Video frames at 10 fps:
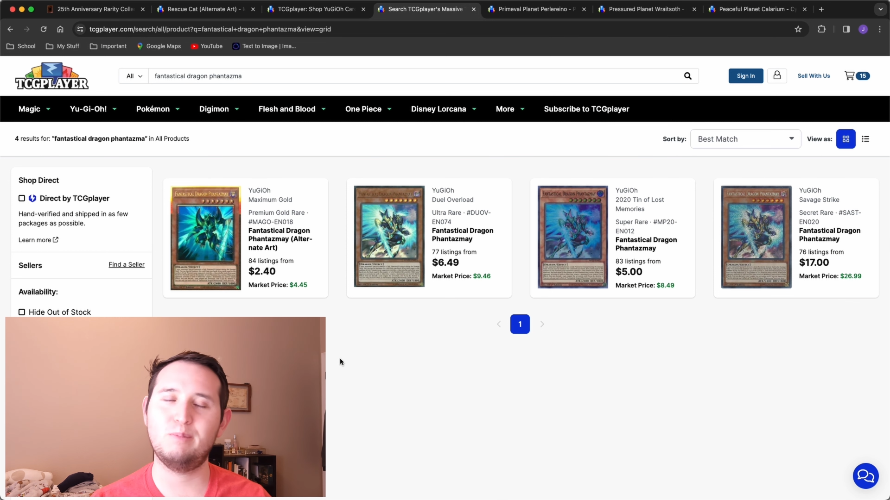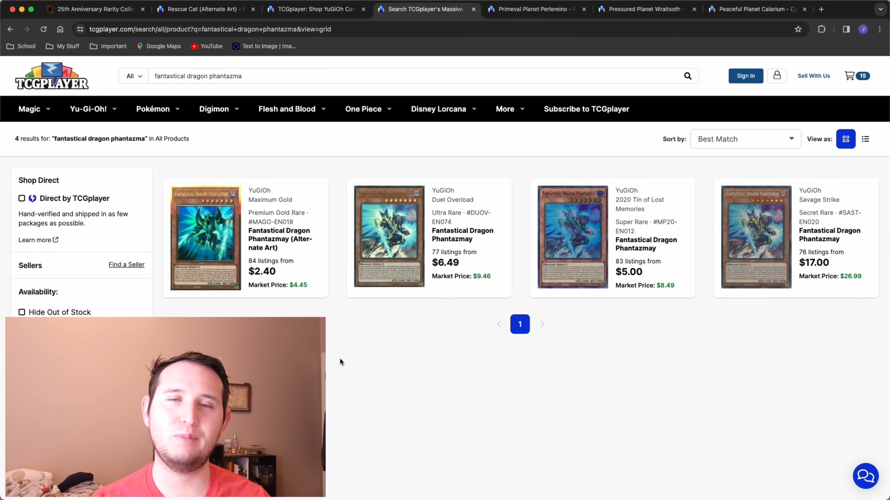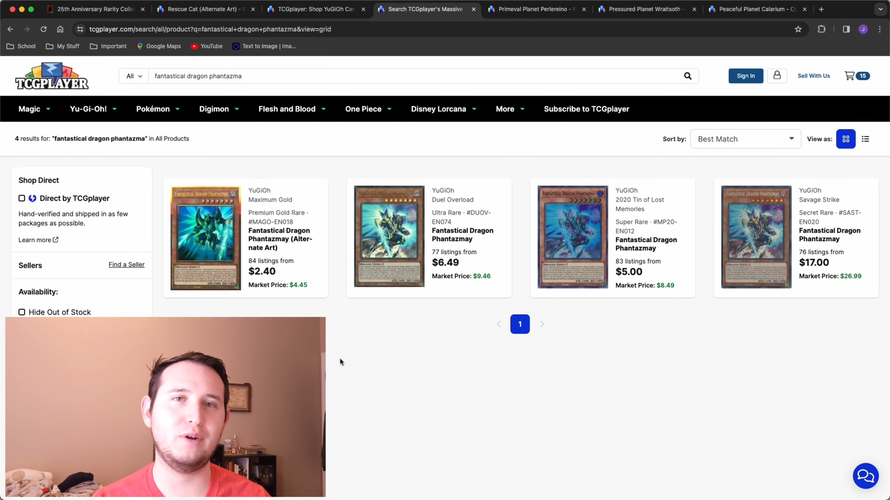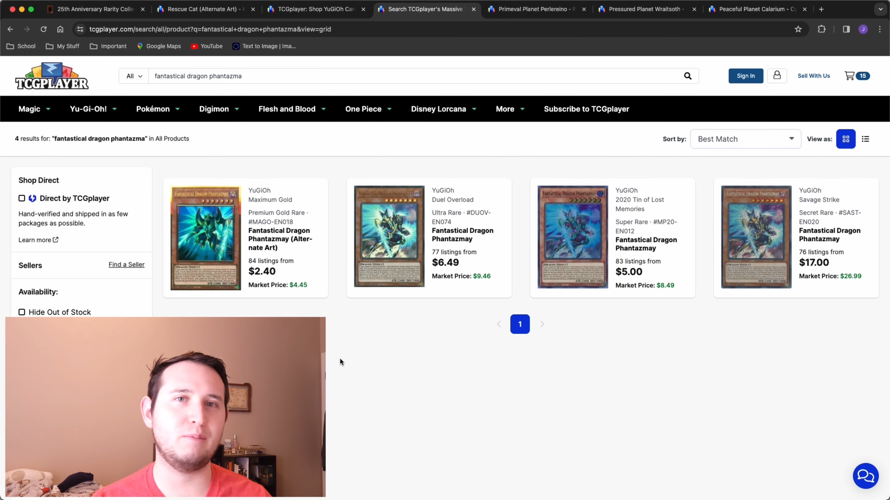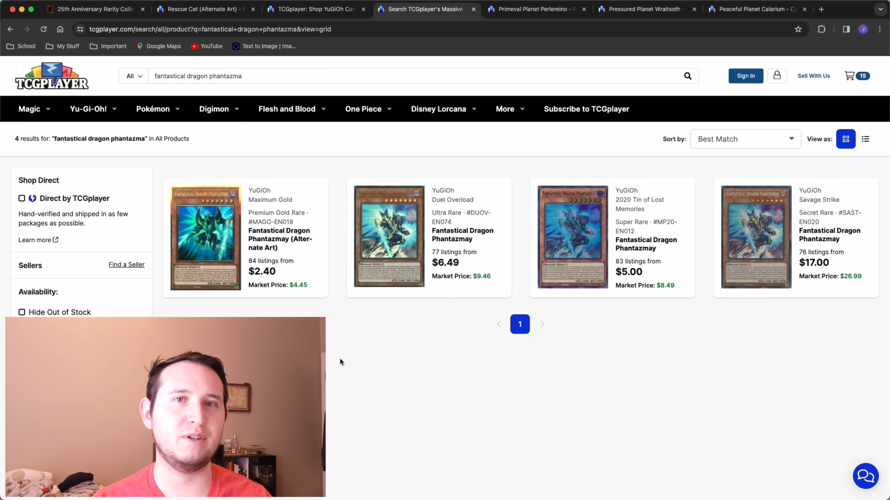
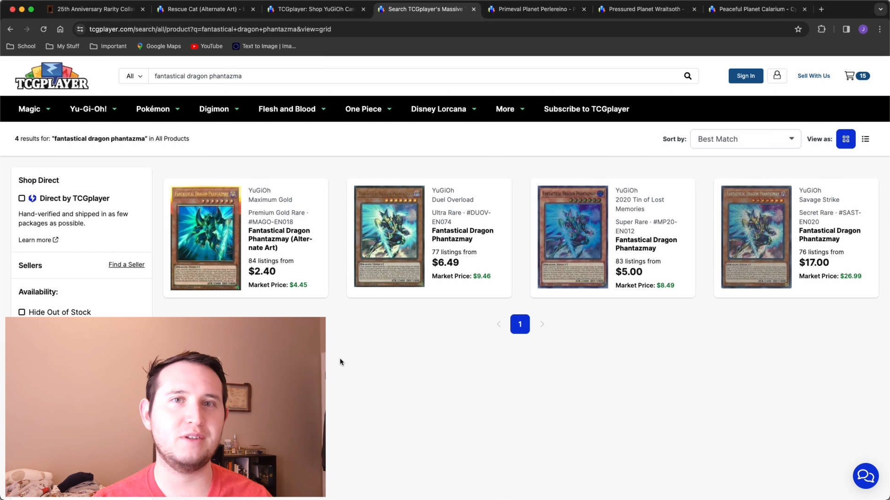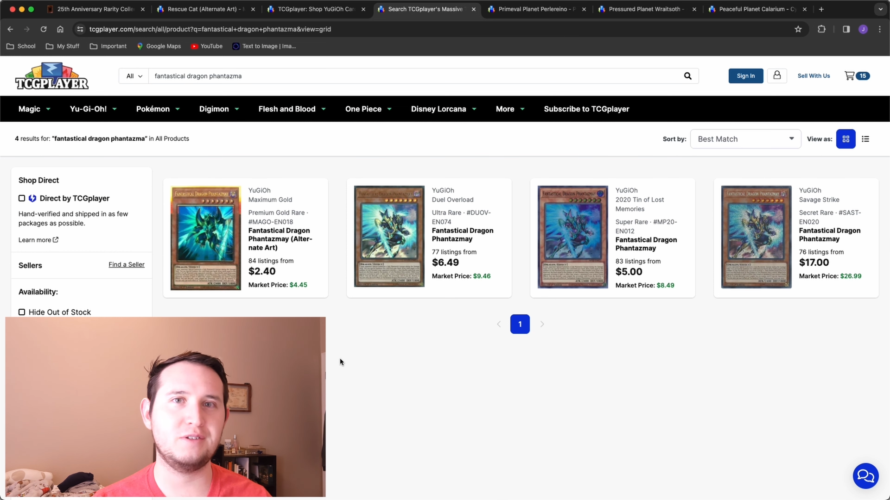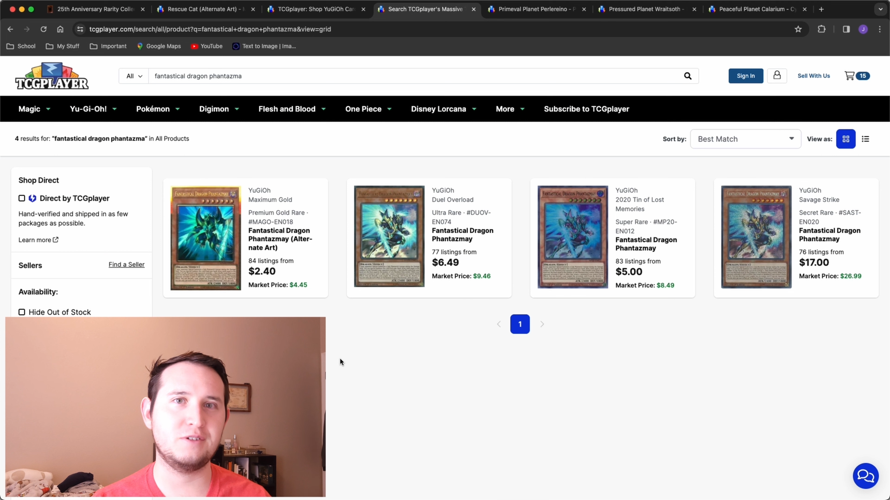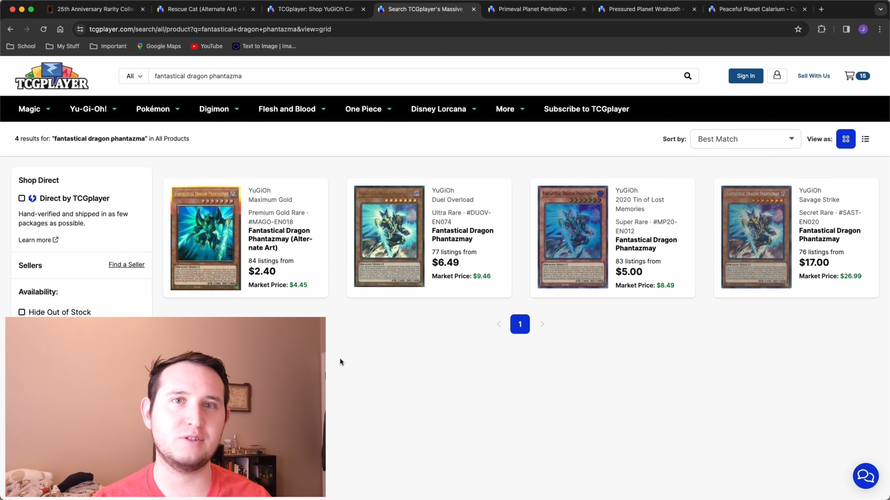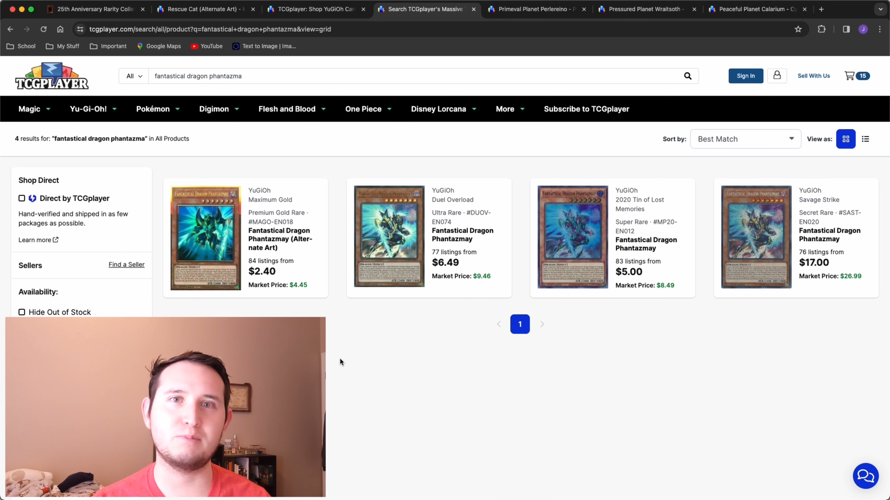but I mean,
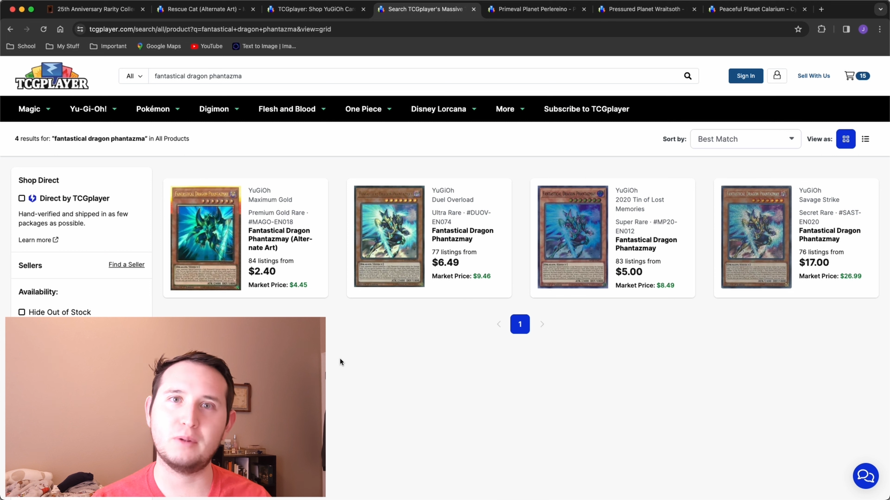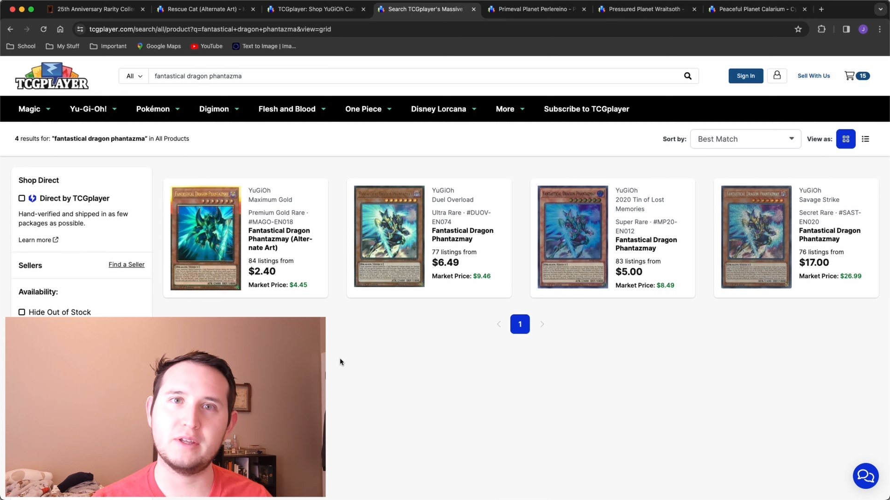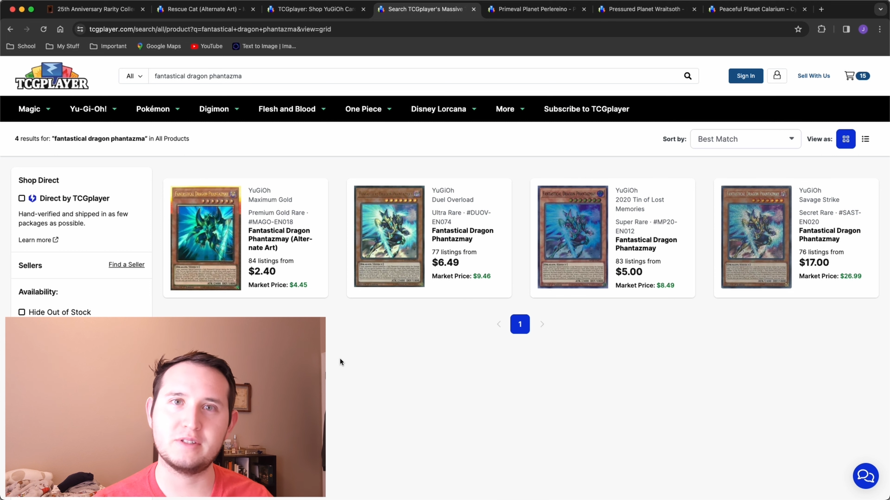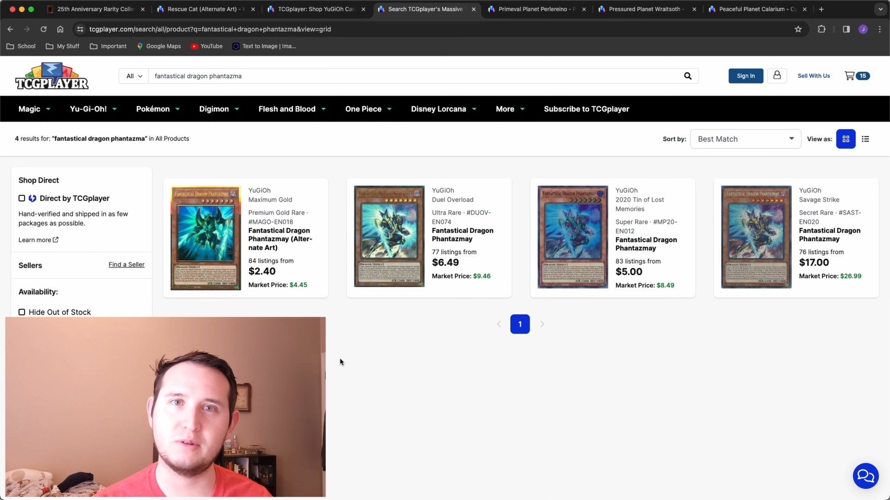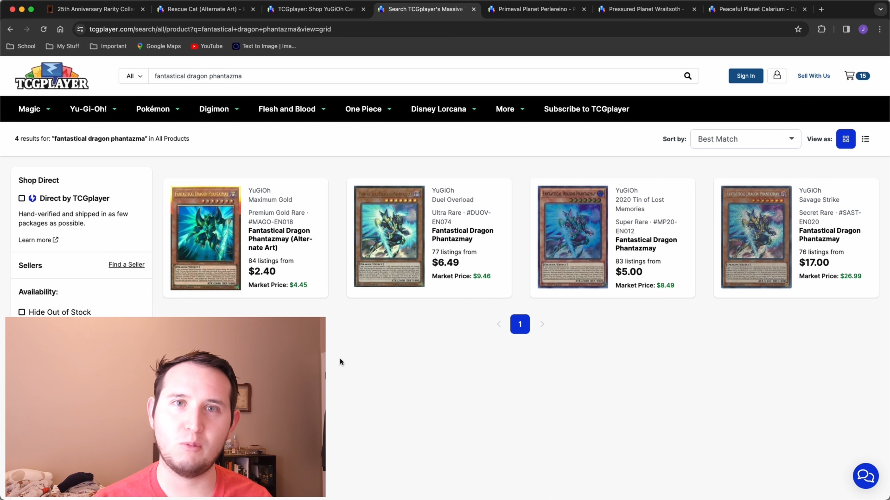you're just plussing